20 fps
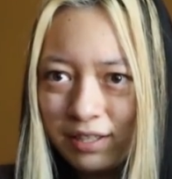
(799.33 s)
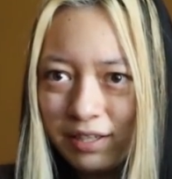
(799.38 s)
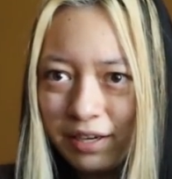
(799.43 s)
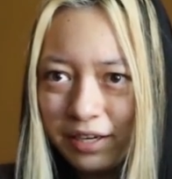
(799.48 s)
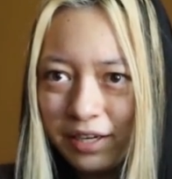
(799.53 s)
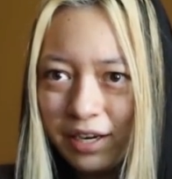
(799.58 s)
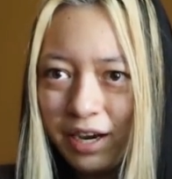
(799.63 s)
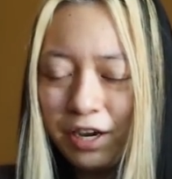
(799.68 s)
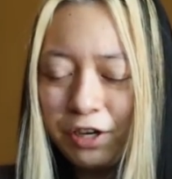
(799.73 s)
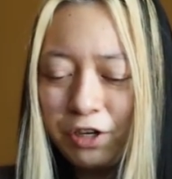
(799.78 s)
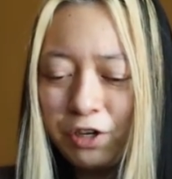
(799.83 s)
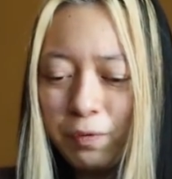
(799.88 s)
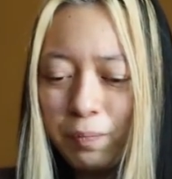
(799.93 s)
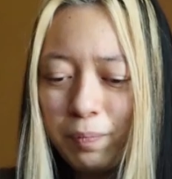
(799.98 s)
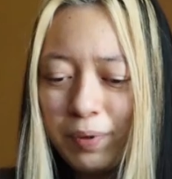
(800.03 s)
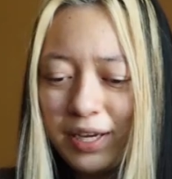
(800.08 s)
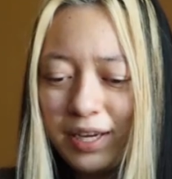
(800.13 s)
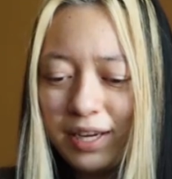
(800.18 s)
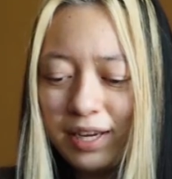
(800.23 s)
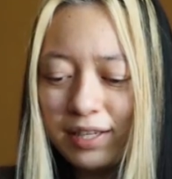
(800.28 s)
Like, I could
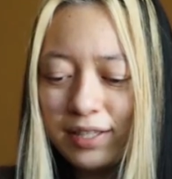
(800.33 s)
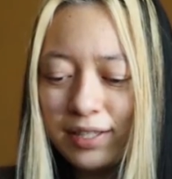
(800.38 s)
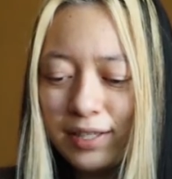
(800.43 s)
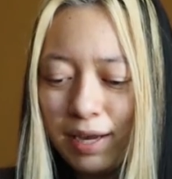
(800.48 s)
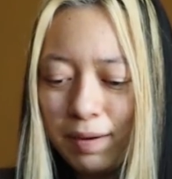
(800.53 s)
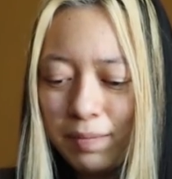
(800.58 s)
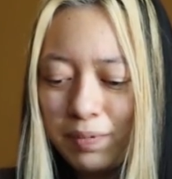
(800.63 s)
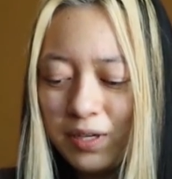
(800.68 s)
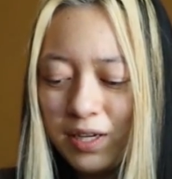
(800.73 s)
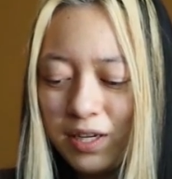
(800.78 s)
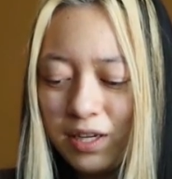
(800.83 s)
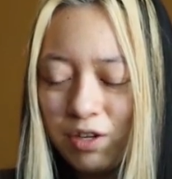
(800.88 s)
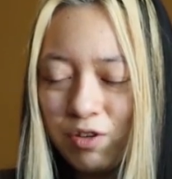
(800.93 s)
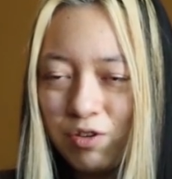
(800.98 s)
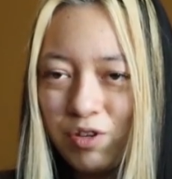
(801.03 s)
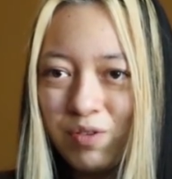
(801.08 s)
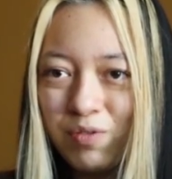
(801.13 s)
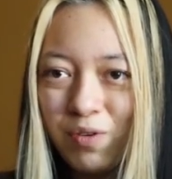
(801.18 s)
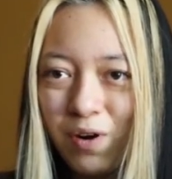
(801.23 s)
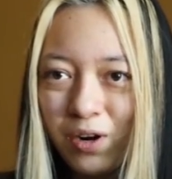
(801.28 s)
be accepted
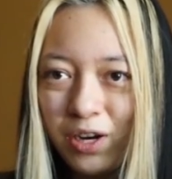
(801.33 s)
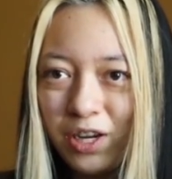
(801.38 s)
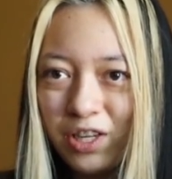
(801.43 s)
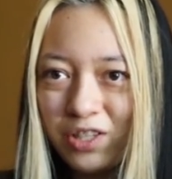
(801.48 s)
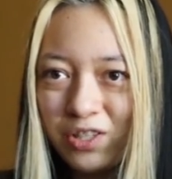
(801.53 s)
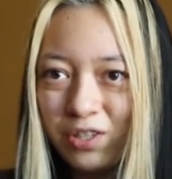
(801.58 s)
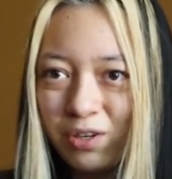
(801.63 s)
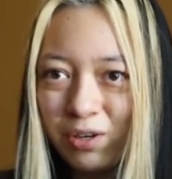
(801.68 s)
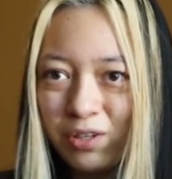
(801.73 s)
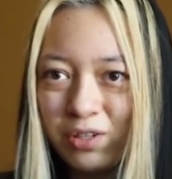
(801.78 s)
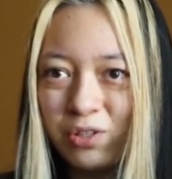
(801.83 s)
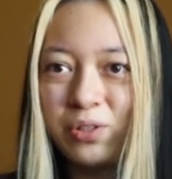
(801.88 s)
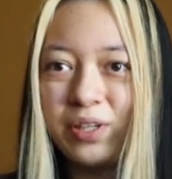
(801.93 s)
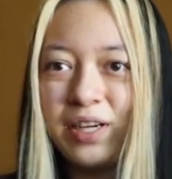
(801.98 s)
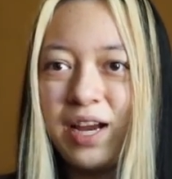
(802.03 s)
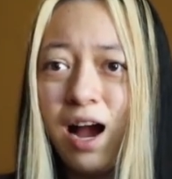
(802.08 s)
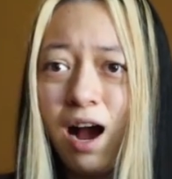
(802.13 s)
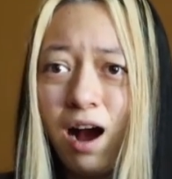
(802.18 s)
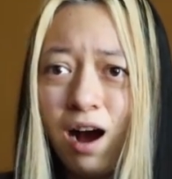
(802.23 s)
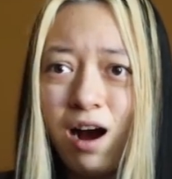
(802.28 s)
into rocket
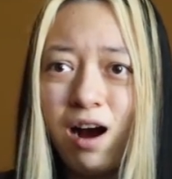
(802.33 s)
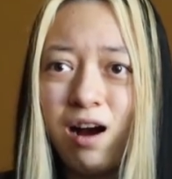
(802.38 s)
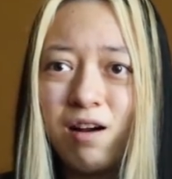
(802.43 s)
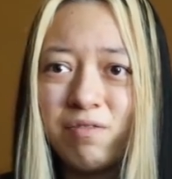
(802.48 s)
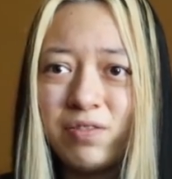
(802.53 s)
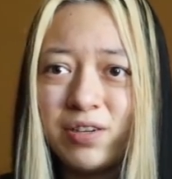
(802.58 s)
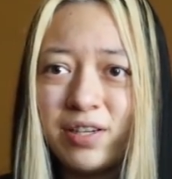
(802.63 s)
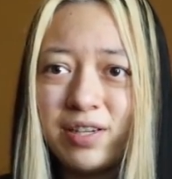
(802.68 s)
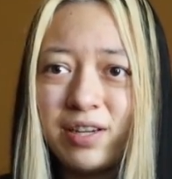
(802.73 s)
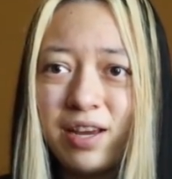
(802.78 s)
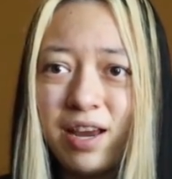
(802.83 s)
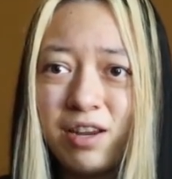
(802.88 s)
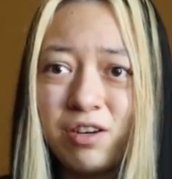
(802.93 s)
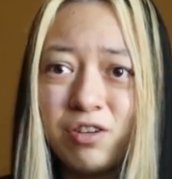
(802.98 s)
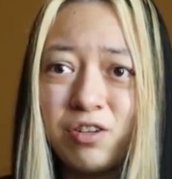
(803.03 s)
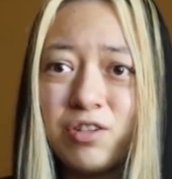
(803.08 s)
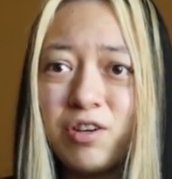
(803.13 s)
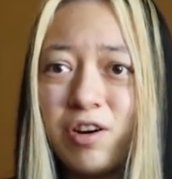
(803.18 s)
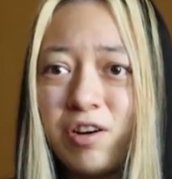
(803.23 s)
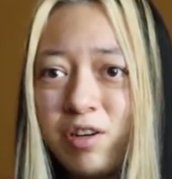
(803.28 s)
surgery at Harvard
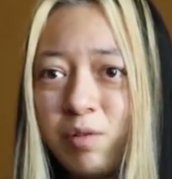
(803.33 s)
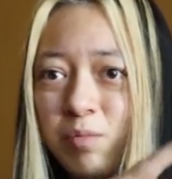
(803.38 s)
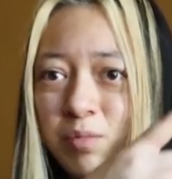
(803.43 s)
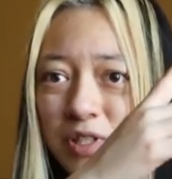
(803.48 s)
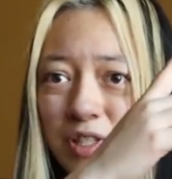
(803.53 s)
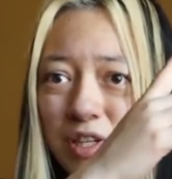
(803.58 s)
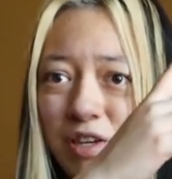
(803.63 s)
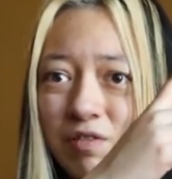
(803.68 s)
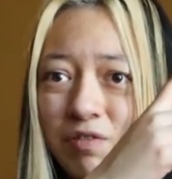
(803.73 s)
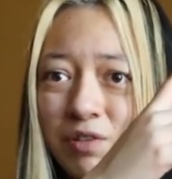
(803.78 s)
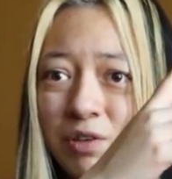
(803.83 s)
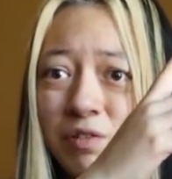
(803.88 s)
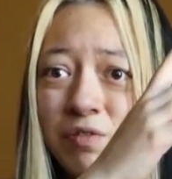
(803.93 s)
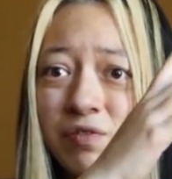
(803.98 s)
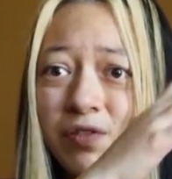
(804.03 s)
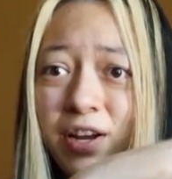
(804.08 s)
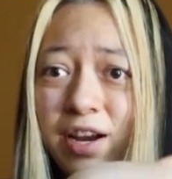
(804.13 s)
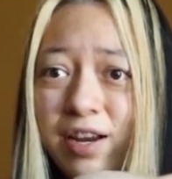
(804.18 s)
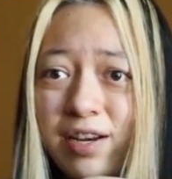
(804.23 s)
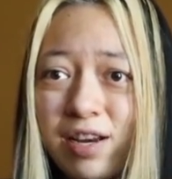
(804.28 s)
and God himself could
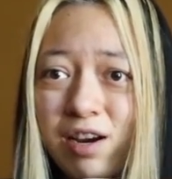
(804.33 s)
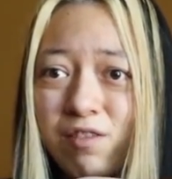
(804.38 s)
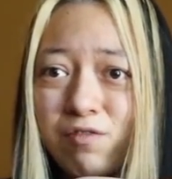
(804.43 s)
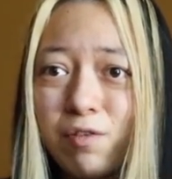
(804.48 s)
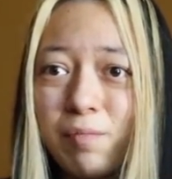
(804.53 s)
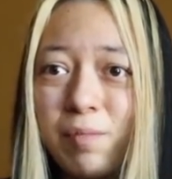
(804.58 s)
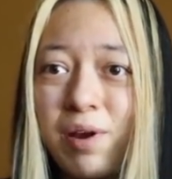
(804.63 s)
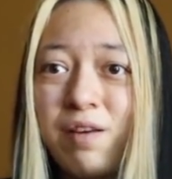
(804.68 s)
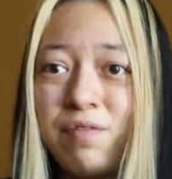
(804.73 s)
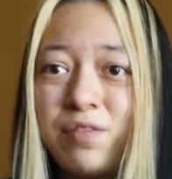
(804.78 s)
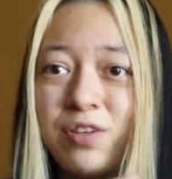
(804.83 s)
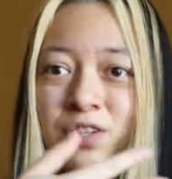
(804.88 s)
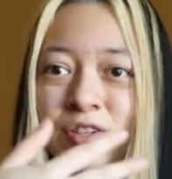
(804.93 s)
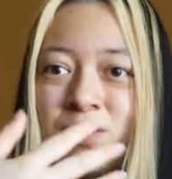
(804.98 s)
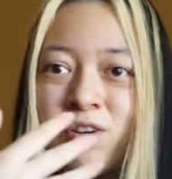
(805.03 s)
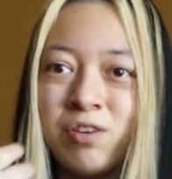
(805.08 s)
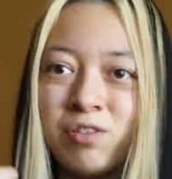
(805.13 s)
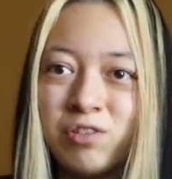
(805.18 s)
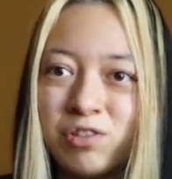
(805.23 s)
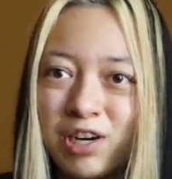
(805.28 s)
fly down from heaven to
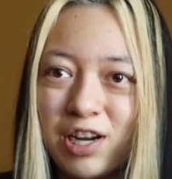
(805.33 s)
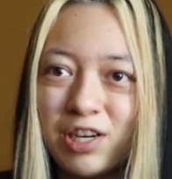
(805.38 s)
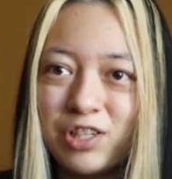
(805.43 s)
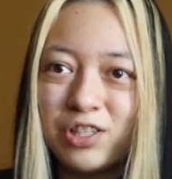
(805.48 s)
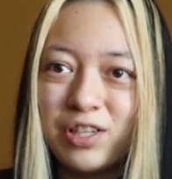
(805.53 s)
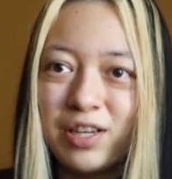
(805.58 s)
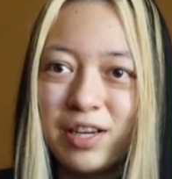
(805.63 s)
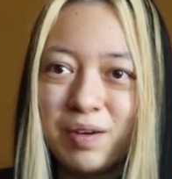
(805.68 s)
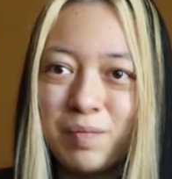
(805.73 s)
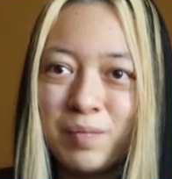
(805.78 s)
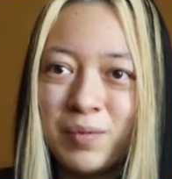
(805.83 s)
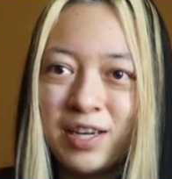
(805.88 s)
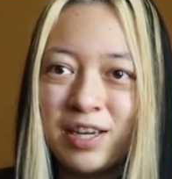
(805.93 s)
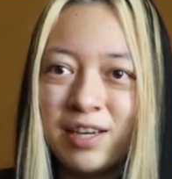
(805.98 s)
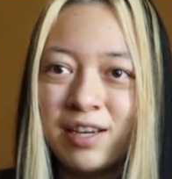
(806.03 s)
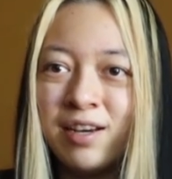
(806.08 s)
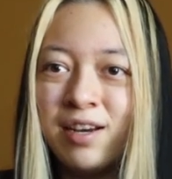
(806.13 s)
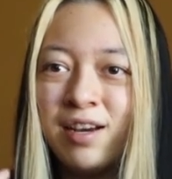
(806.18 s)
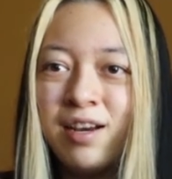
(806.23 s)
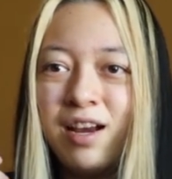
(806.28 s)
congratulate
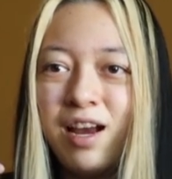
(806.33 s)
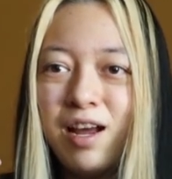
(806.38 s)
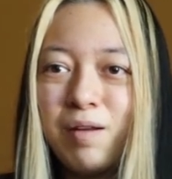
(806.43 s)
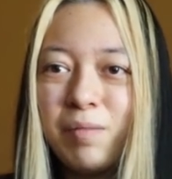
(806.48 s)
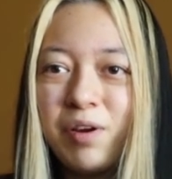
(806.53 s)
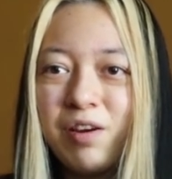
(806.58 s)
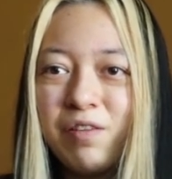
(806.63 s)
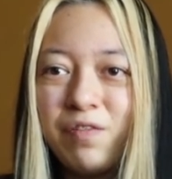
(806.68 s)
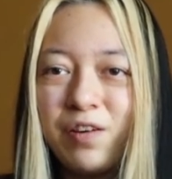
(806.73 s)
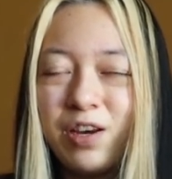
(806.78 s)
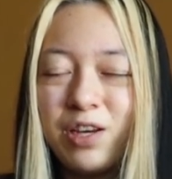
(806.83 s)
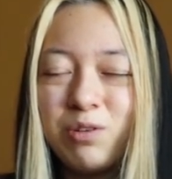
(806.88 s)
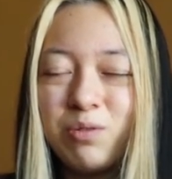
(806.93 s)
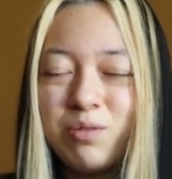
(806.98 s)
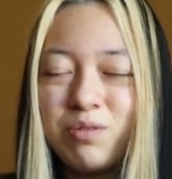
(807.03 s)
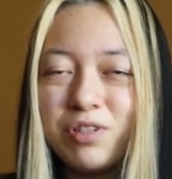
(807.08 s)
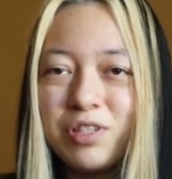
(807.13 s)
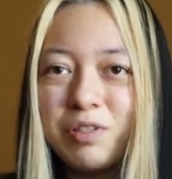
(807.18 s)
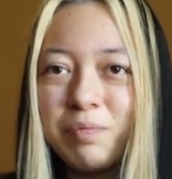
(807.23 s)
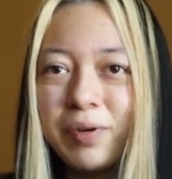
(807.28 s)
me, and my face
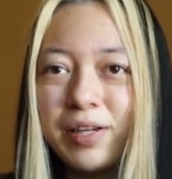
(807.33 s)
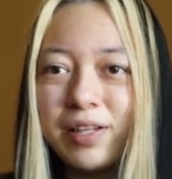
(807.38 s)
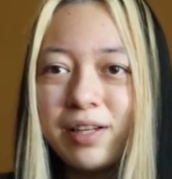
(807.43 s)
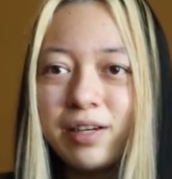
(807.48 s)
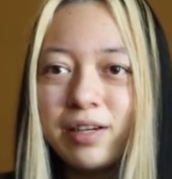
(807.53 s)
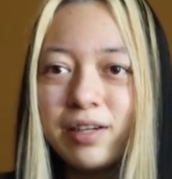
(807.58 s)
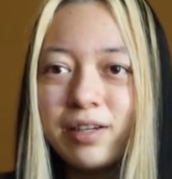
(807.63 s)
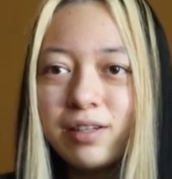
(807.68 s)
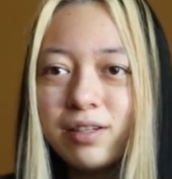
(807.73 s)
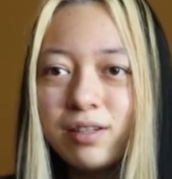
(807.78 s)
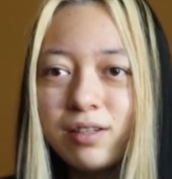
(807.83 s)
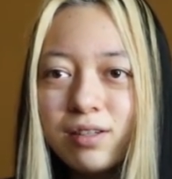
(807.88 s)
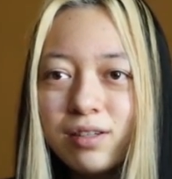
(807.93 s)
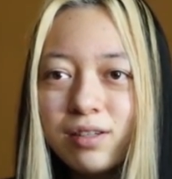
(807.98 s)
would just be like,